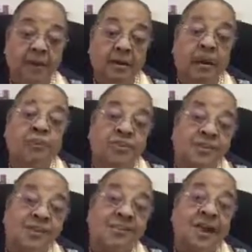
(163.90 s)
Now
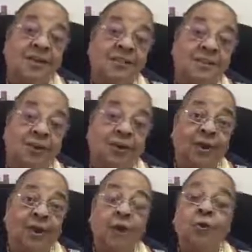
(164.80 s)
Jesus asked the
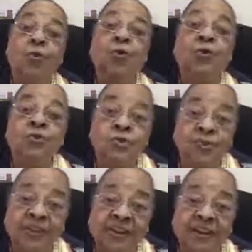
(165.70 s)
lawyer, who do you
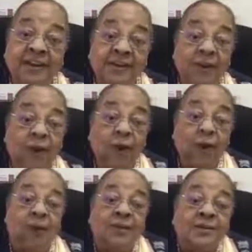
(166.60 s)
think
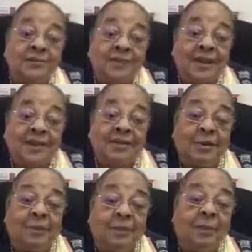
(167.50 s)
was the
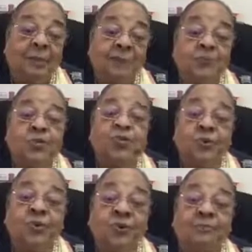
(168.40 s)
person
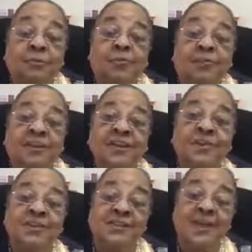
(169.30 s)
who proved that he
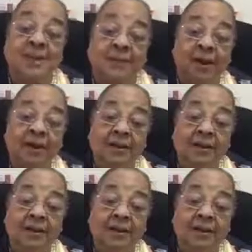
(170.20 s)
was a neighbor?